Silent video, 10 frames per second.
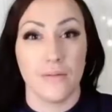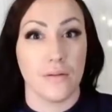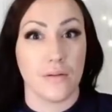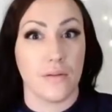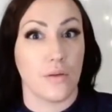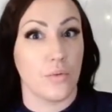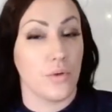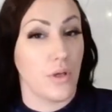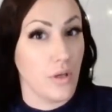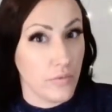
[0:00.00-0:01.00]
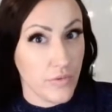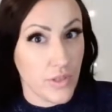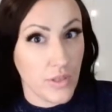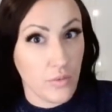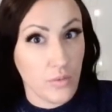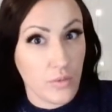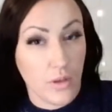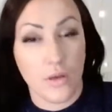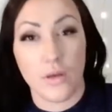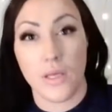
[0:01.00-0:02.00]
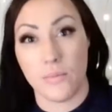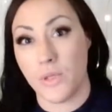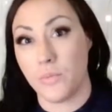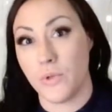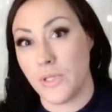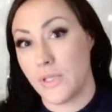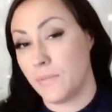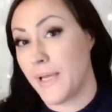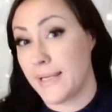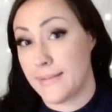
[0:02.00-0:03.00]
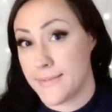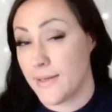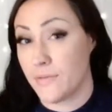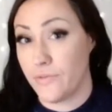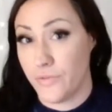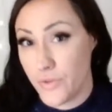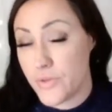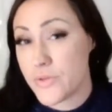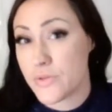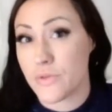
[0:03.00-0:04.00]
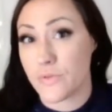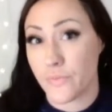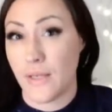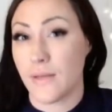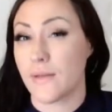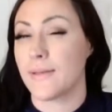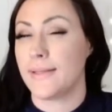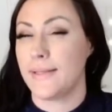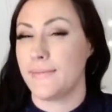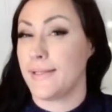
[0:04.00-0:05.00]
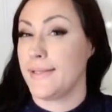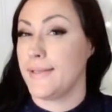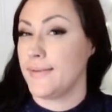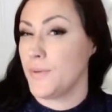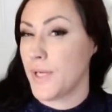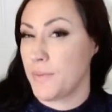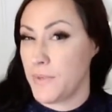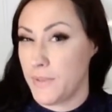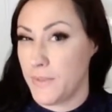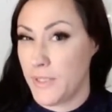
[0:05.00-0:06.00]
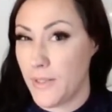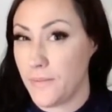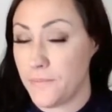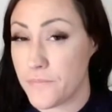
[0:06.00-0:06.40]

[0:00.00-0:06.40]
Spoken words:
So on half of the nail, I am going to put down the palest colour first. And I'm going to leave a little gap in the middle.